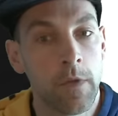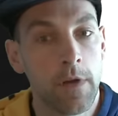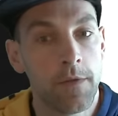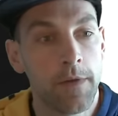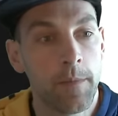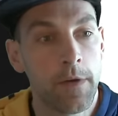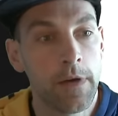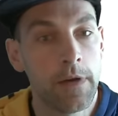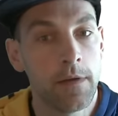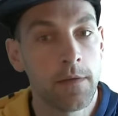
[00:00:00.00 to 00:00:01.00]
They're
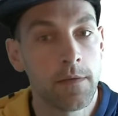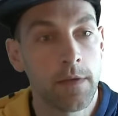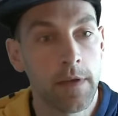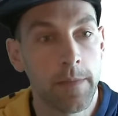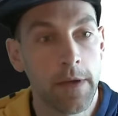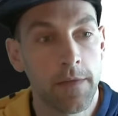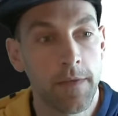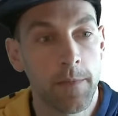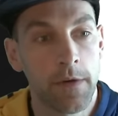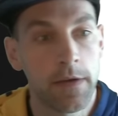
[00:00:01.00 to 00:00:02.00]
ephemerating, getting back
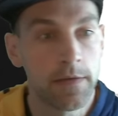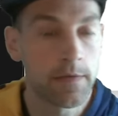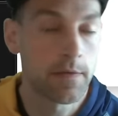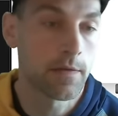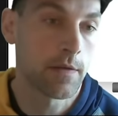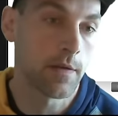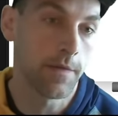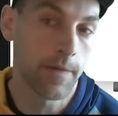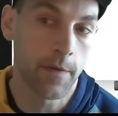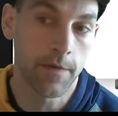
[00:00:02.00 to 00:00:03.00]
ephemerate, and
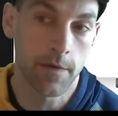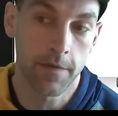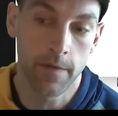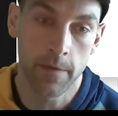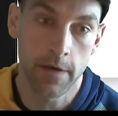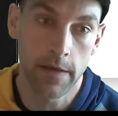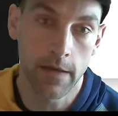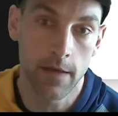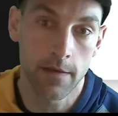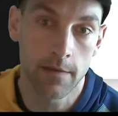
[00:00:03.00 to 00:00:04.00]
ephemerate for ephemerate
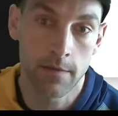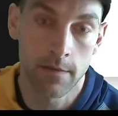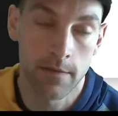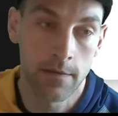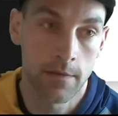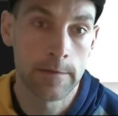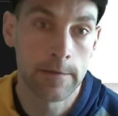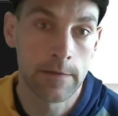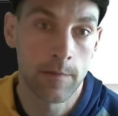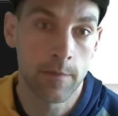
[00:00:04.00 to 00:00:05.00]
again.
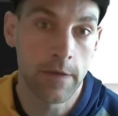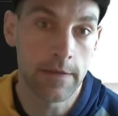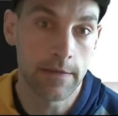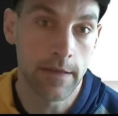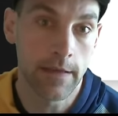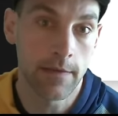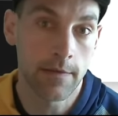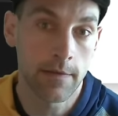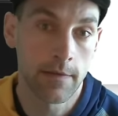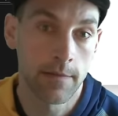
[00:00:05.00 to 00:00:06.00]
Plays a
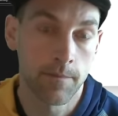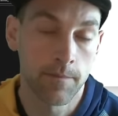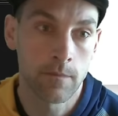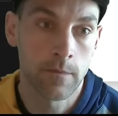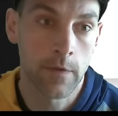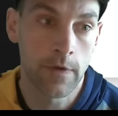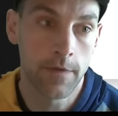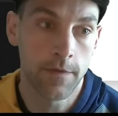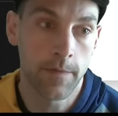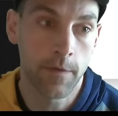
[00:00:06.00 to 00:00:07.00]
land.
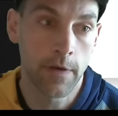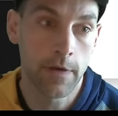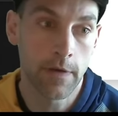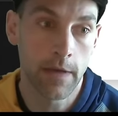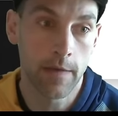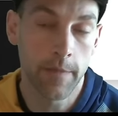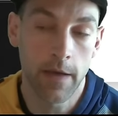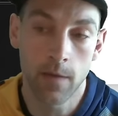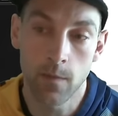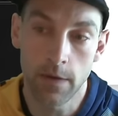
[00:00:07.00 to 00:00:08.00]
Ephemerate, getting
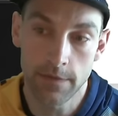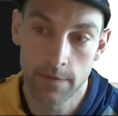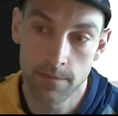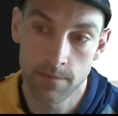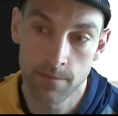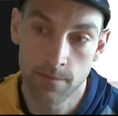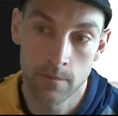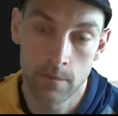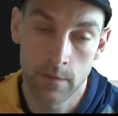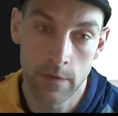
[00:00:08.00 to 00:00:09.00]
back what?
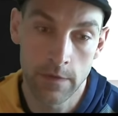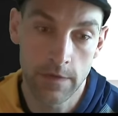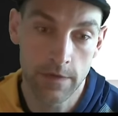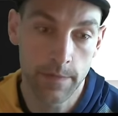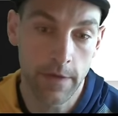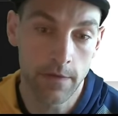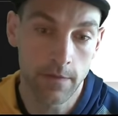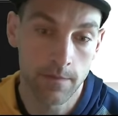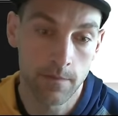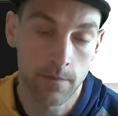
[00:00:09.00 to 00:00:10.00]

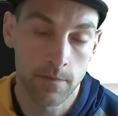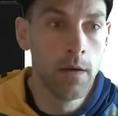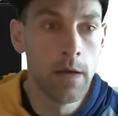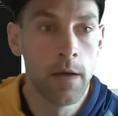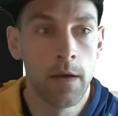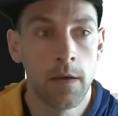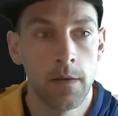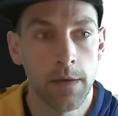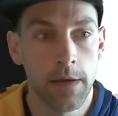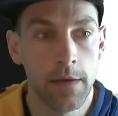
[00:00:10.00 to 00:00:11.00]
Dispel.
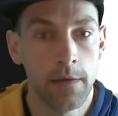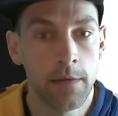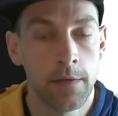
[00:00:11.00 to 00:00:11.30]
Okay.